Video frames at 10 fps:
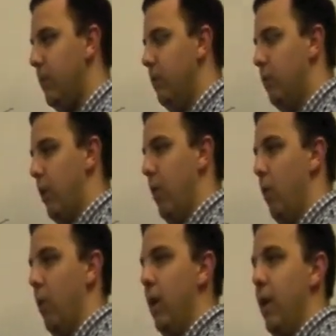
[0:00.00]

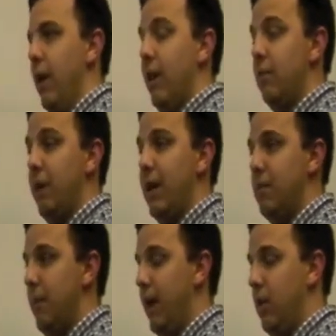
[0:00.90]
So it's made
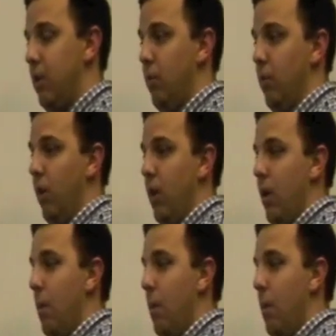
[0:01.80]
to make you